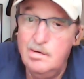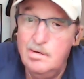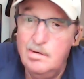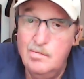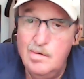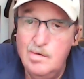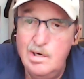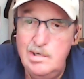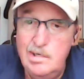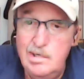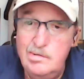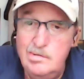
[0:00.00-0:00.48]

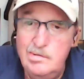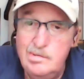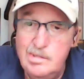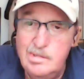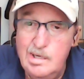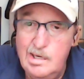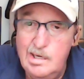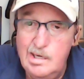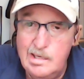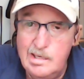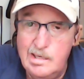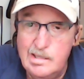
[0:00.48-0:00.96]
What do you
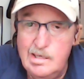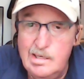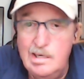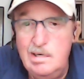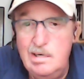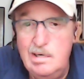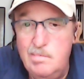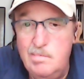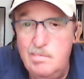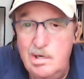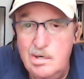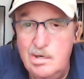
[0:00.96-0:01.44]
think?
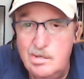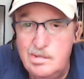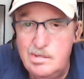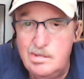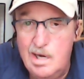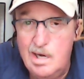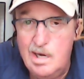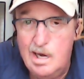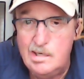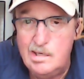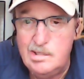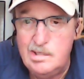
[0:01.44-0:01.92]
Leave me your
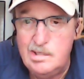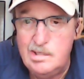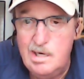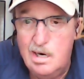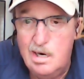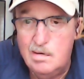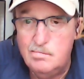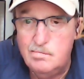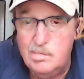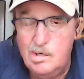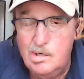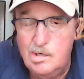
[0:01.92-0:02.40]
thoughts
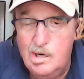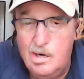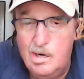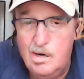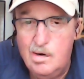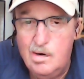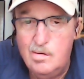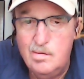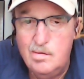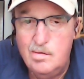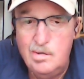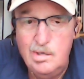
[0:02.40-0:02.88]
down
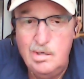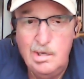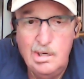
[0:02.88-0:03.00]
below.